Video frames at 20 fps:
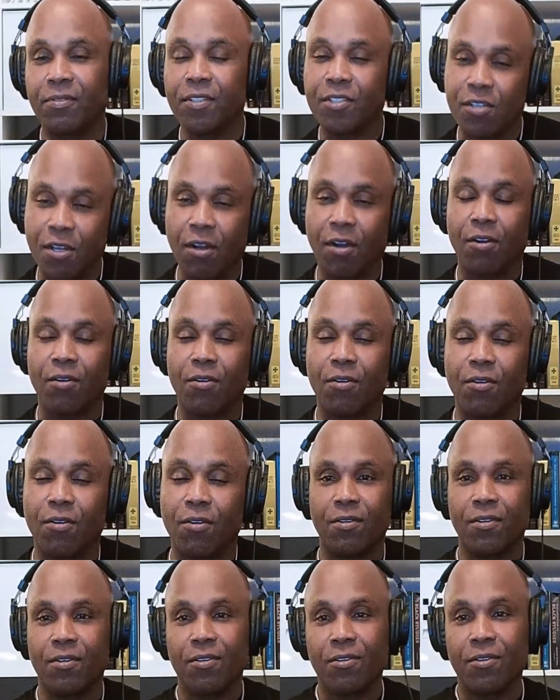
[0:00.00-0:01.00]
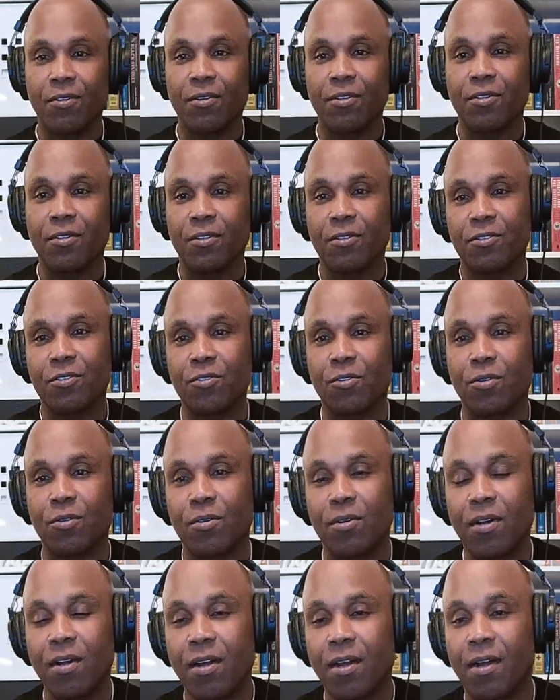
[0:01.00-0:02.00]
It's gold.
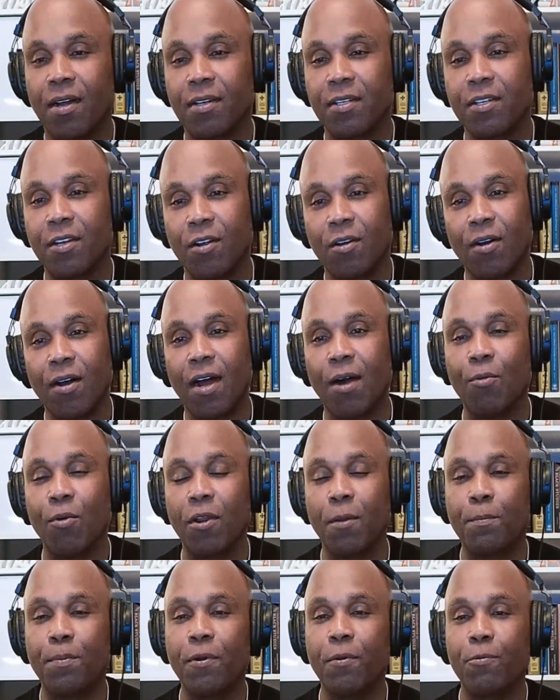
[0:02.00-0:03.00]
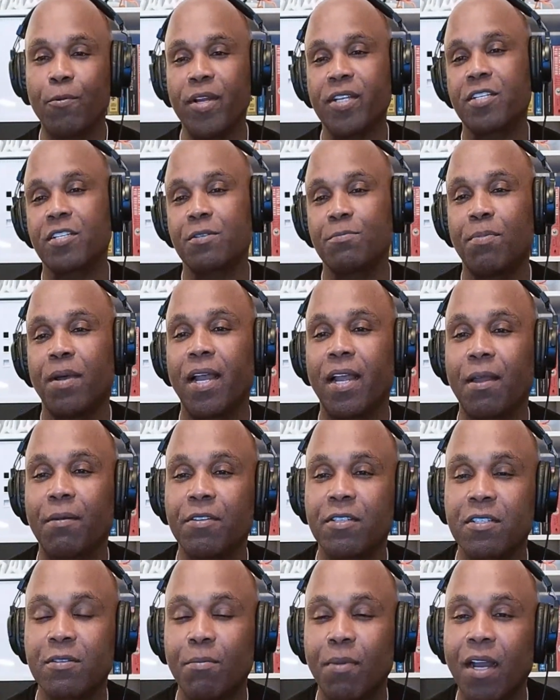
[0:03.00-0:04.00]
So, I want to put riches back up
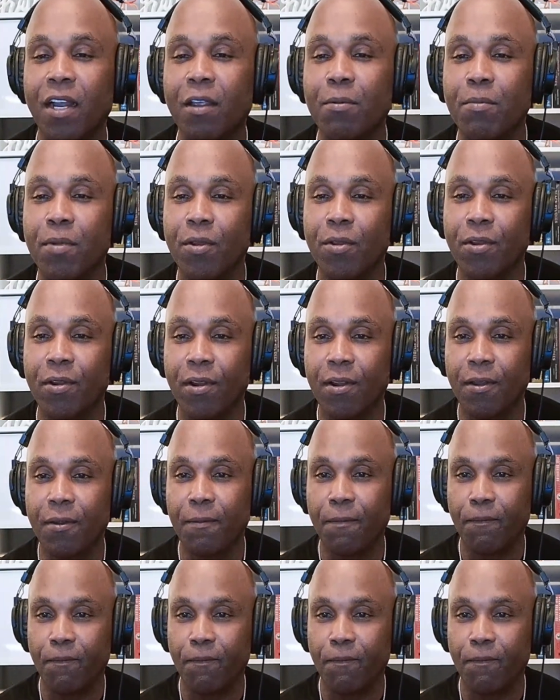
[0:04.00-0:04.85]
into my community.